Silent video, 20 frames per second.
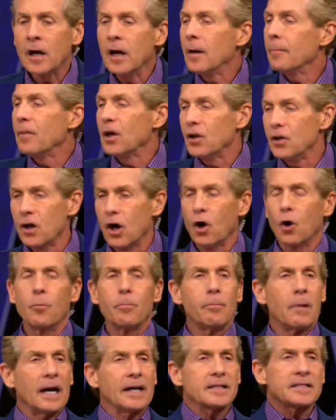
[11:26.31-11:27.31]
But no,
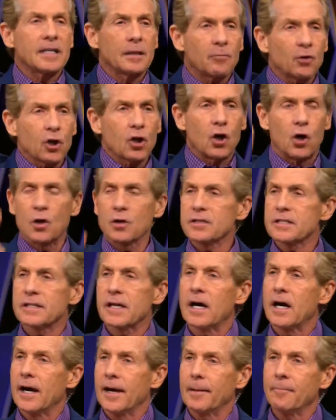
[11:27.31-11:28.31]
Mike Zimmer calls
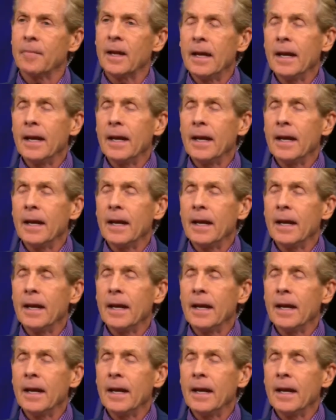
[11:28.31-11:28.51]
time.